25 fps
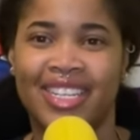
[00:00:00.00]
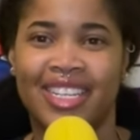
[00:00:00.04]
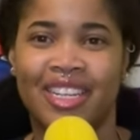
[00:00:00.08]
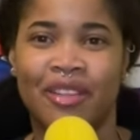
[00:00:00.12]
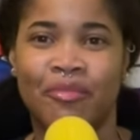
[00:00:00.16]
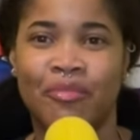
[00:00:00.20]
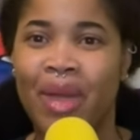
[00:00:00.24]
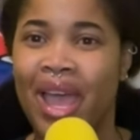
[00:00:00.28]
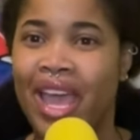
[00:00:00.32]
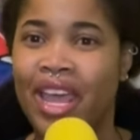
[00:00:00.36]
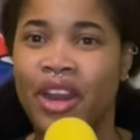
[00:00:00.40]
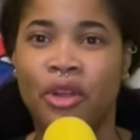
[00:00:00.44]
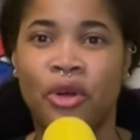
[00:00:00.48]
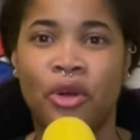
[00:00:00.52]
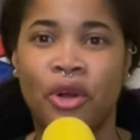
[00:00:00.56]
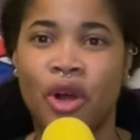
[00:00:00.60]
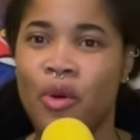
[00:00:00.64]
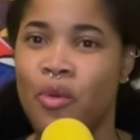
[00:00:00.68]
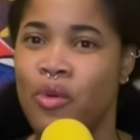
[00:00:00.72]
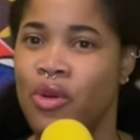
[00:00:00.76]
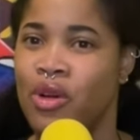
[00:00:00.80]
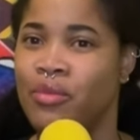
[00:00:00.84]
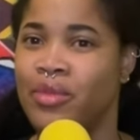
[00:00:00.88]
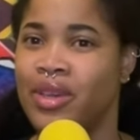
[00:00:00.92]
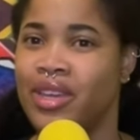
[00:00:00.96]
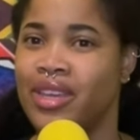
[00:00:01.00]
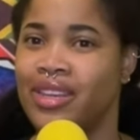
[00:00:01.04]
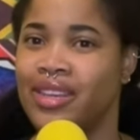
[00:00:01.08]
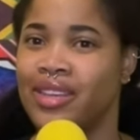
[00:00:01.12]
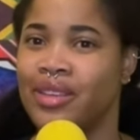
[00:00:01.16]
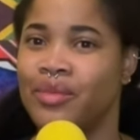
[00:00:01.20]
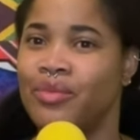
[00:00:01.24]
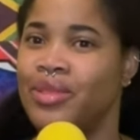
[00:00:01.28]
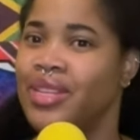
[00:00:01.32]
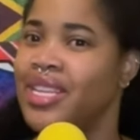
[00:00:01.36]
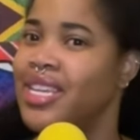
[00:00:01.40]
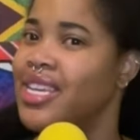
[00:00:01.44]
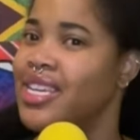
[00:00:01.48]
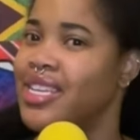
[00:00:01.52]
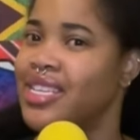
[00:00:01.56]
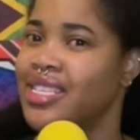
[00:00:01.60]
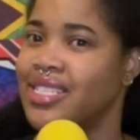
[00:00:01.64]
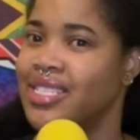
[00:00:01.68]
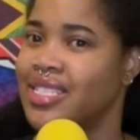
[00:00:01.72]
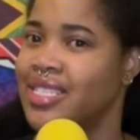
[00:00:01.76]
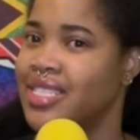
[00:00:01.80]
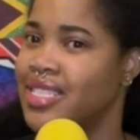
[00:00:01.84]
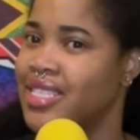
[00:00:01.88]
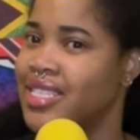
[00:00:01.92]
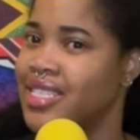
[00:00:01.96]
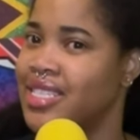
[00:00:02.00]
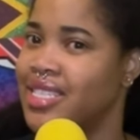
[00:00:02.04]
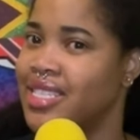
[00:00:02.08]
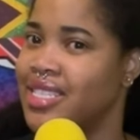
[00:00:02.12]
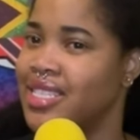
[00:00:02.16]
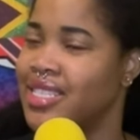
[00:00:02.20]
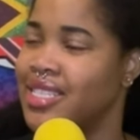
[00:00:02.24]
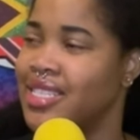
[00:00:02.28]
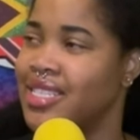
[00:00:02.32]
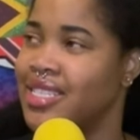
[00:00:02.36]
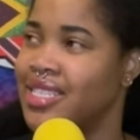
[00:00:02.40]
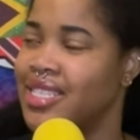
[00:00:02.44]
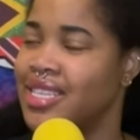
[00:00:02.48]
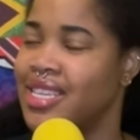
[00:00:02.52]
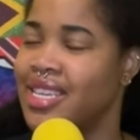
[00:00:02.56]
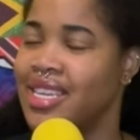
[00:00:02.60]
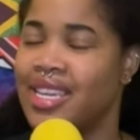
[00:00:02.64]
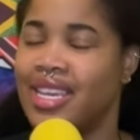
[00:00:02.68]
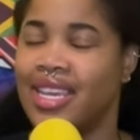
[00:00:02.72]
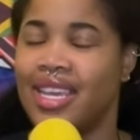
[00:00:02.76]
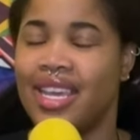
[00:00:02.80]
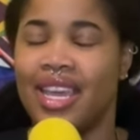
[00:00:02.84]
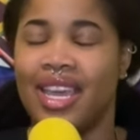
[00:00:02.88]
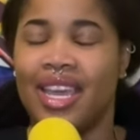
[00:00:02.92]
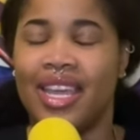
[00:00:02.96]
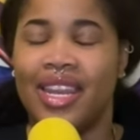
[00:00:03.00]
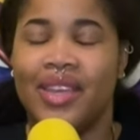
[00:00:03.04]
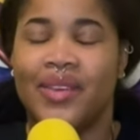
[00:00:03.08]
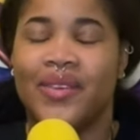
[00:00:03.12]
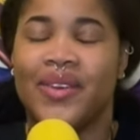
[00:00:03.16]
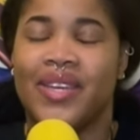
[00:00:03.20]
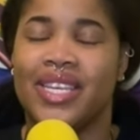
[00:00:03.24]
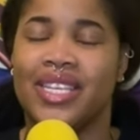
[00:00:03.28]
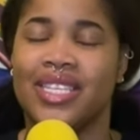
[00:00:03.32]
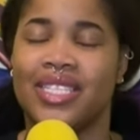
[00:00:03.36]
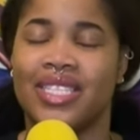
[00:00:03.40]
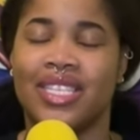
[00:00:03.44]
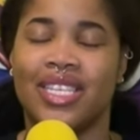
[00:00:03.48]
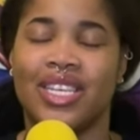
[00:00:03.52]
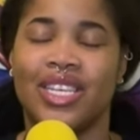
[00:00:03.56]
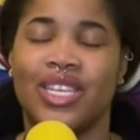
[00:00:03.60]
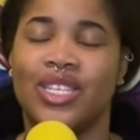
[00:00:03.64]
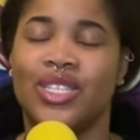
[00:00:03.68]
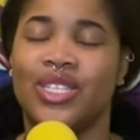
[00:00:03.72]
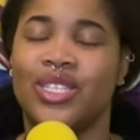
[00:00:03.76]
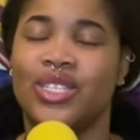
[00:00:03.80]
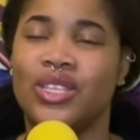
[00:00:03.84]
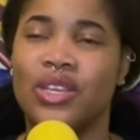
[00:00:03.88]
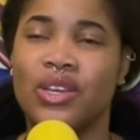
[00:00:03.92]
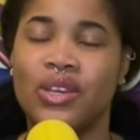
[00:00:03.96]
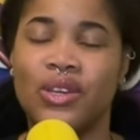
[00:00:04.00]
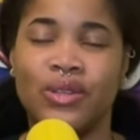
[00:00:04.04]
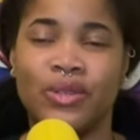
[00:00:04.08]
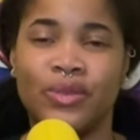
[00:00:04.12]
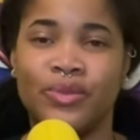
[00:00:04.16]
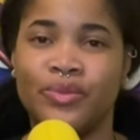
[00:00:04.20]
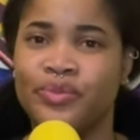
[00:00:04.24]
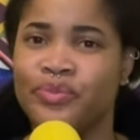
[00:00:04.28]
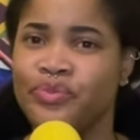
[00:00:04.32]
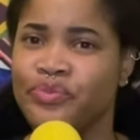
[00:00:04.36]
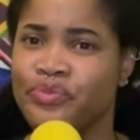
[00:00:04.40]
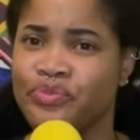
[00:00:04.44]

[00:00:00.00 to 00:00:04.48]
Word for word: Man or woman, please. Anyways, so